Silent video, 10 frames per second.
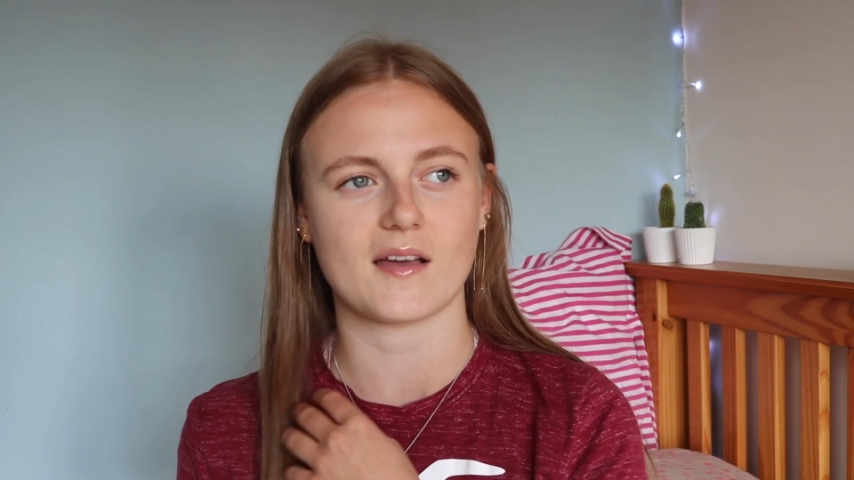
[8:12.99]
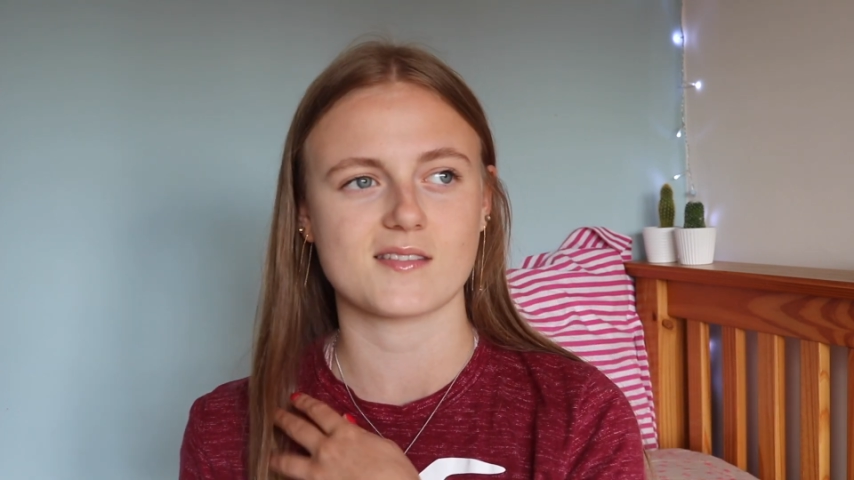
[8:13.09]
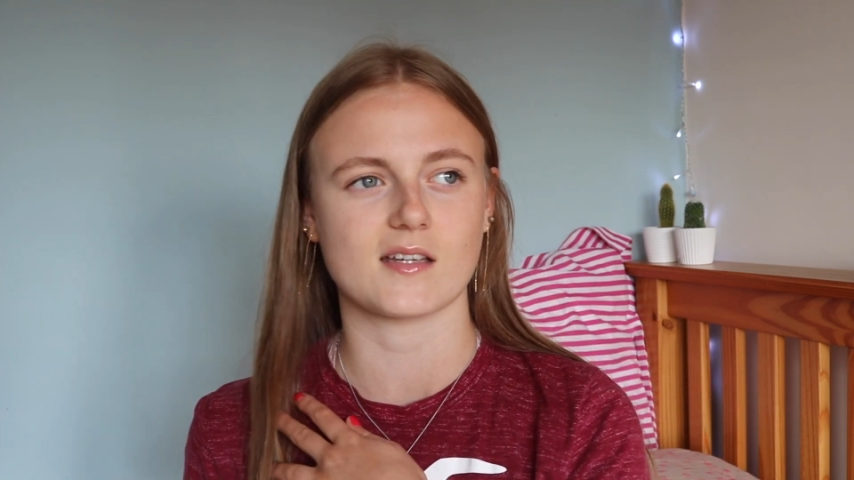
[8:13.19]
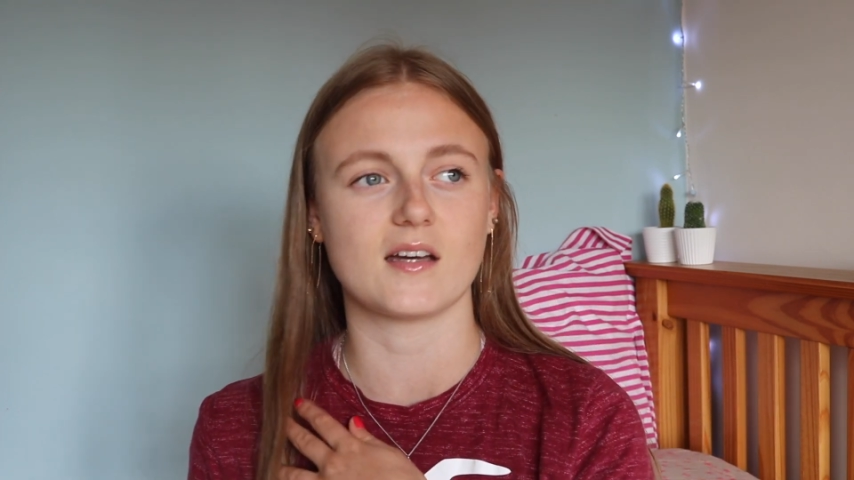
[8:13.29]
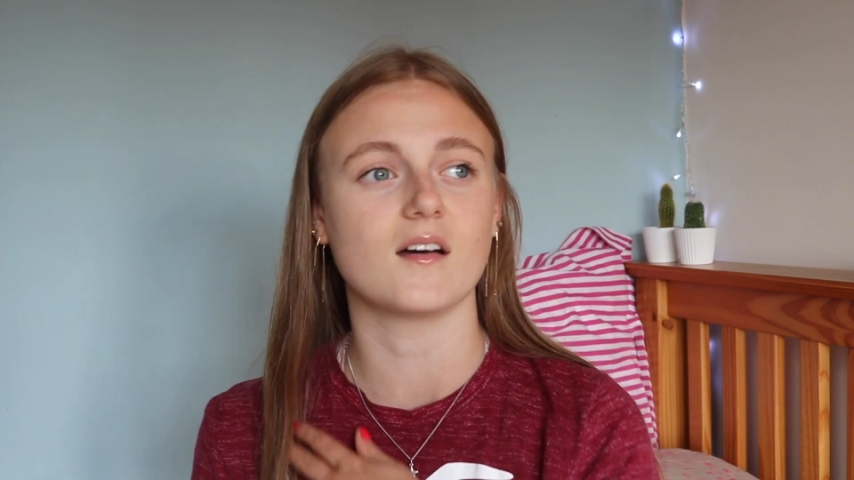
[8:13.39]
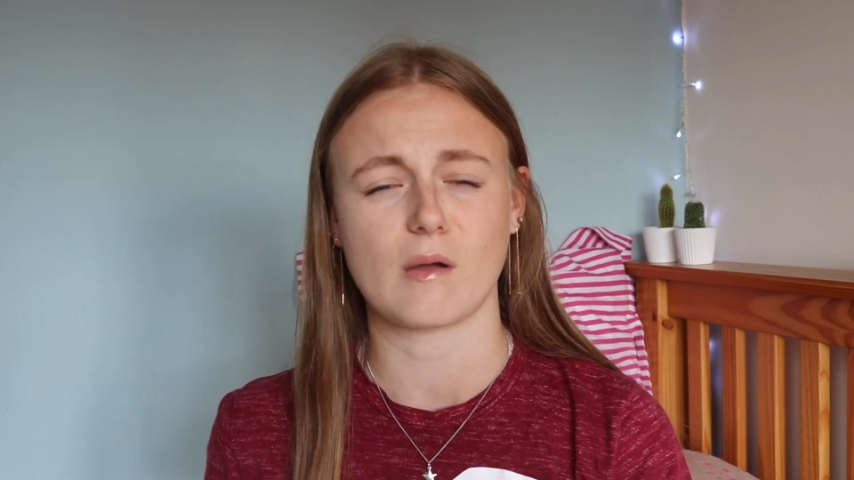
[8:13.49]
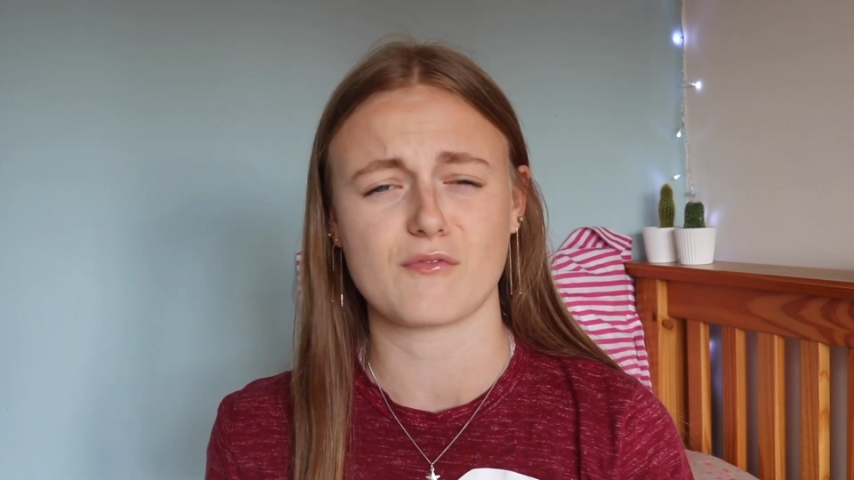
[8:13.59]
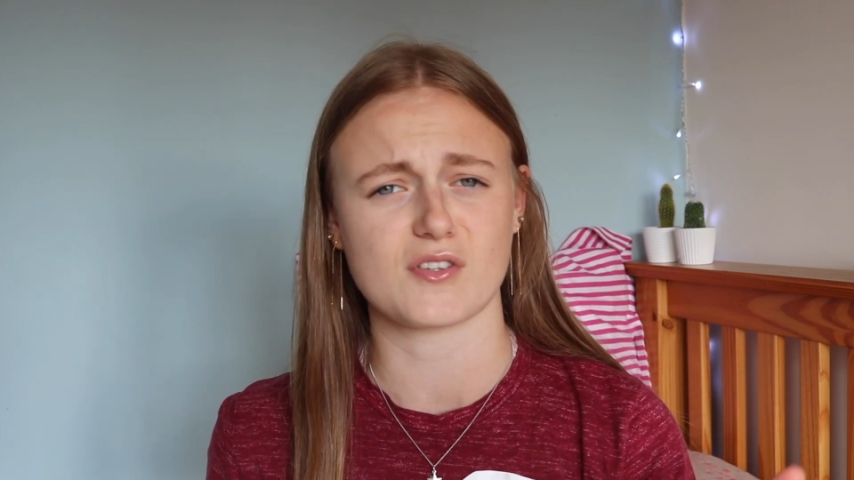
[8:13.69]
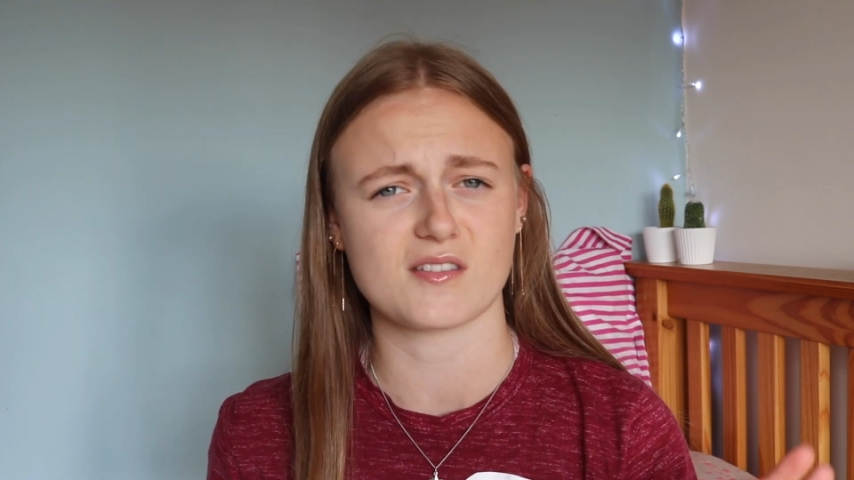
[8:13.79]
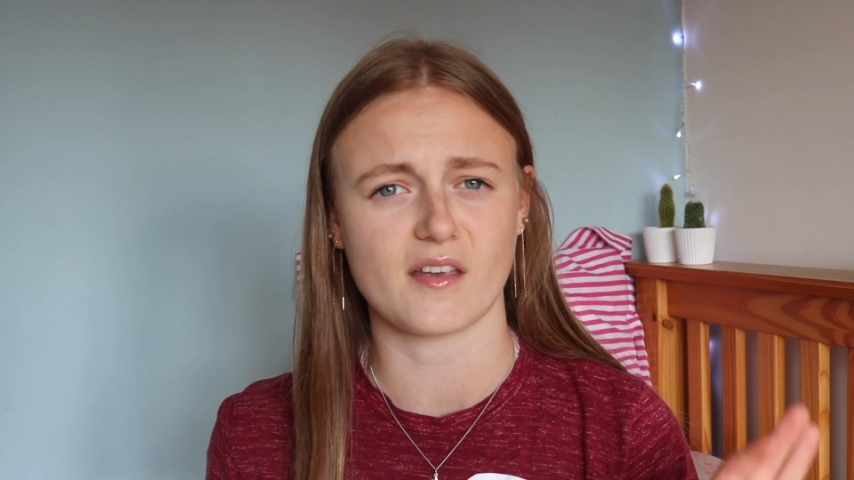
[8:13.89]
skirt with
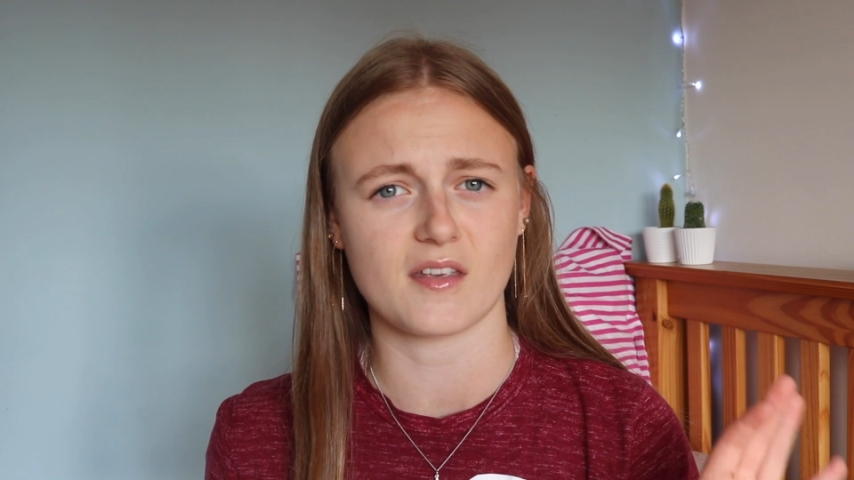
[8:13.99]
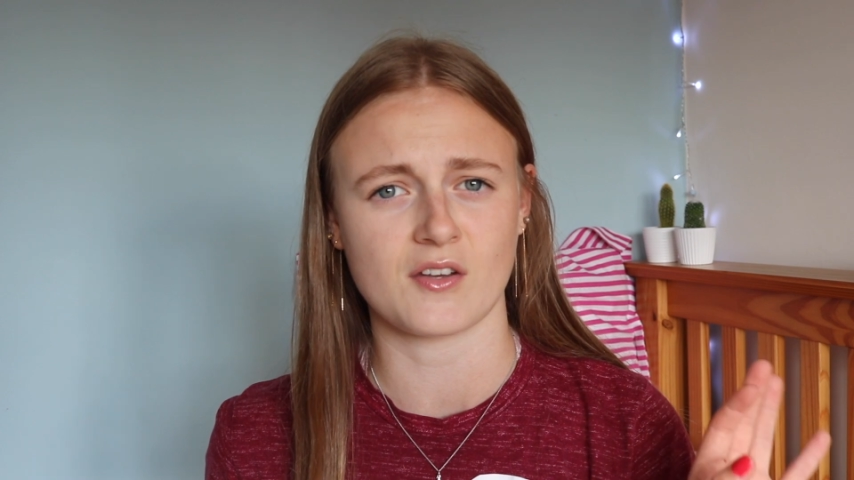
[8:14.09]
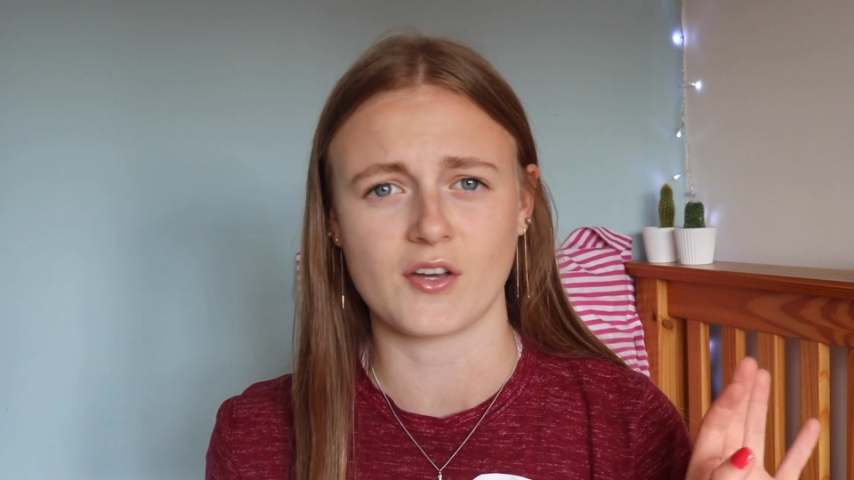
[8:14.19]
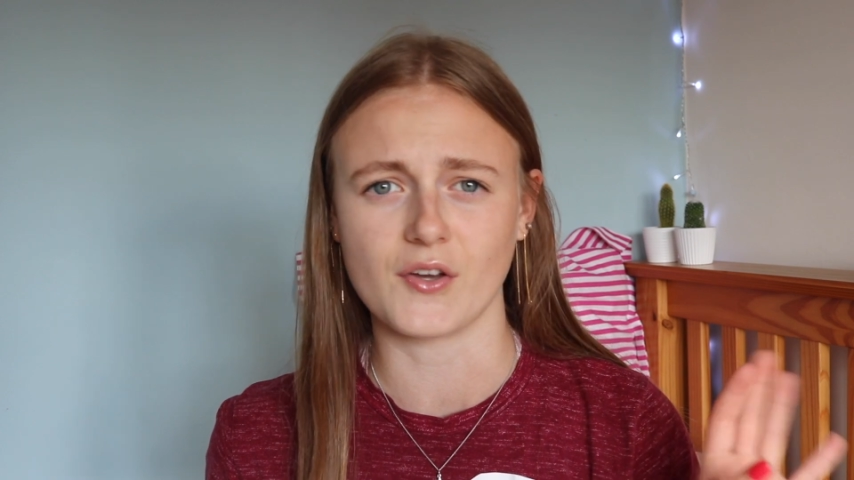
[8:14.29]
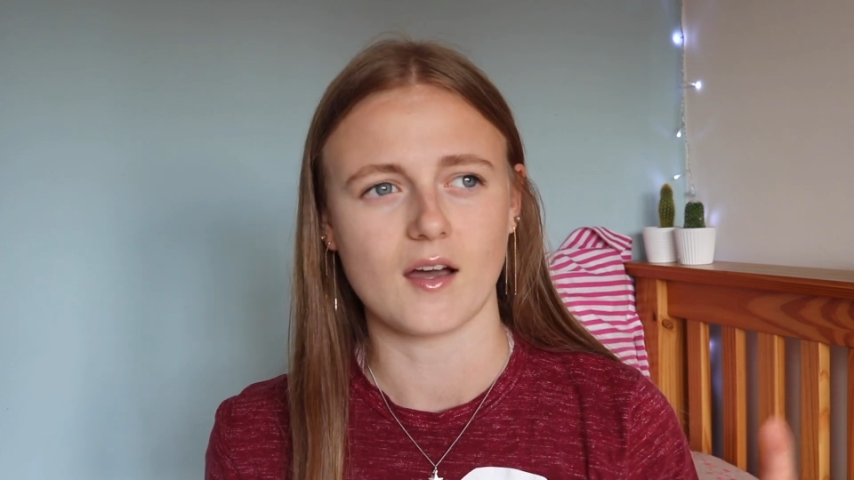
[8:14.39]
just like, you know,